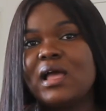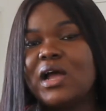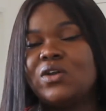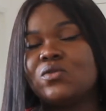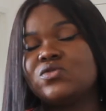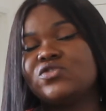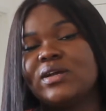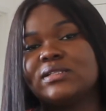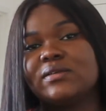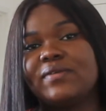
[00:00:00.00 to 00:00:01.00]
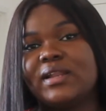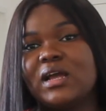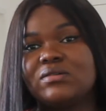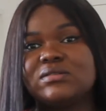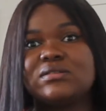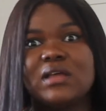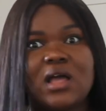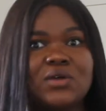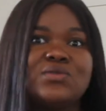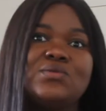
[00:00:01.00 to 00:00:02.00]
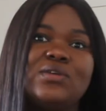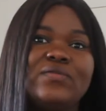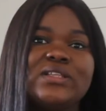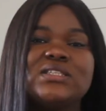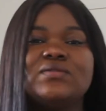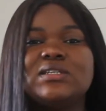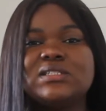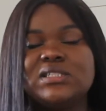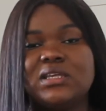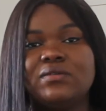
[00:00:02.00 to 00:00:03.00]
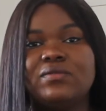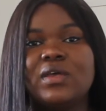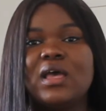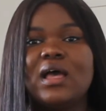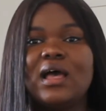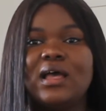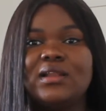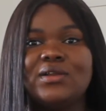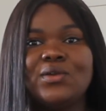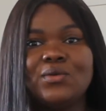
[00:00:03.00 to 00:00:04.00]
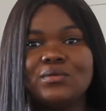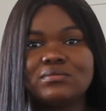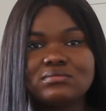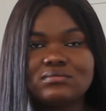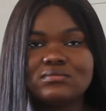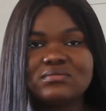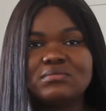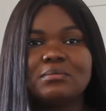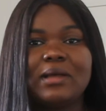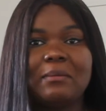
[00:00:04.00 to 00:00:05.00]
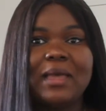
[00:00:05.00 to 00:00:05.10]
and also trying to find out how to effectively save and bye.